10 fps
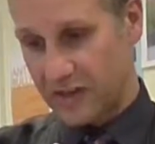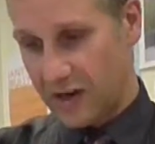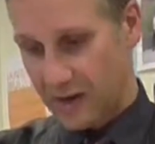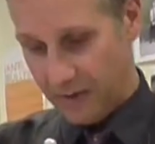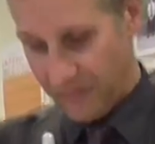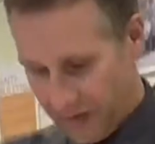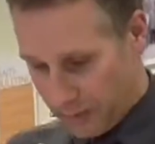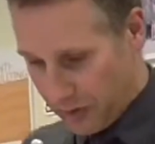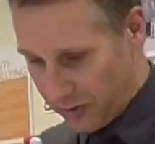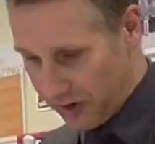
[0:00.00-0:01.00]
example, if I
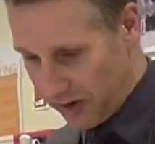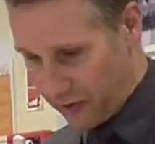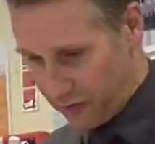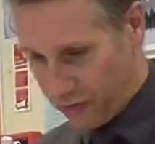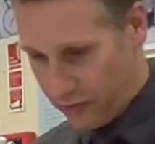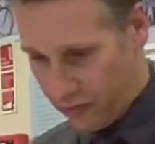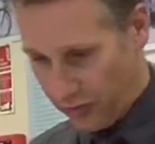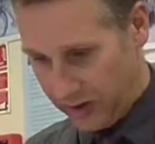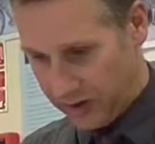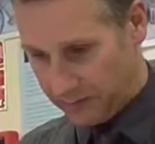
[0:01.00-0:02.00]
put my crude
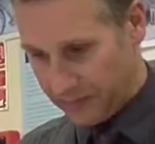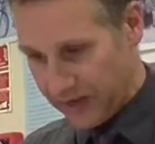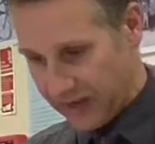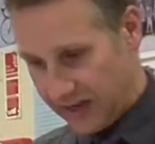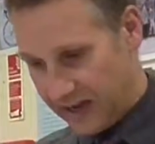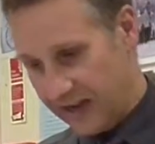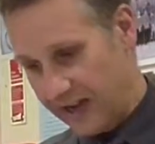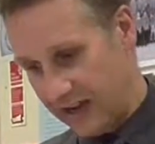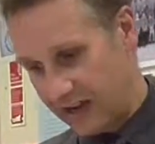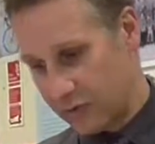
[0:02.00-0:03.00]
oil in
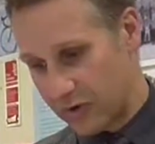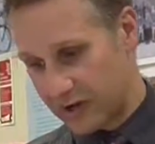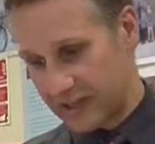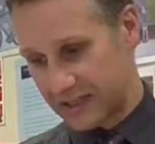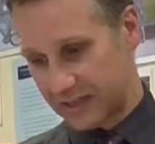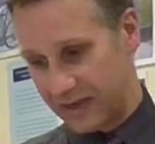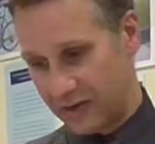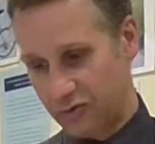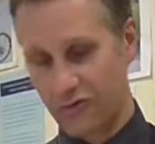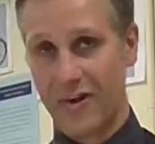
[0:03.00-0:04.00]
here, you'll notice there's some
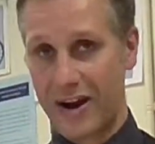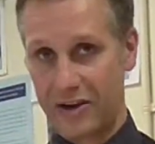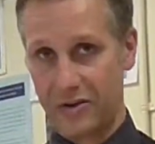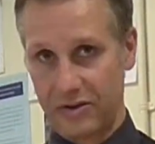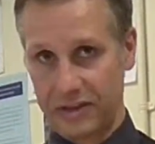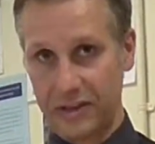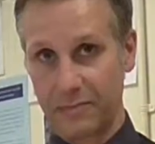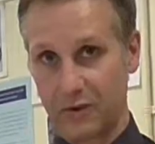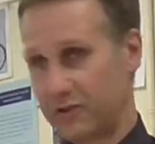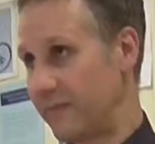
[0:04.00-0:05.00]
little granules at the
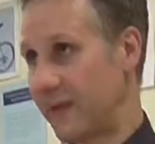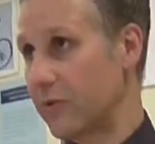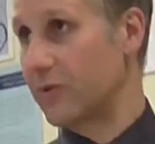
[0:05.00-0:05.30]
bottom. They're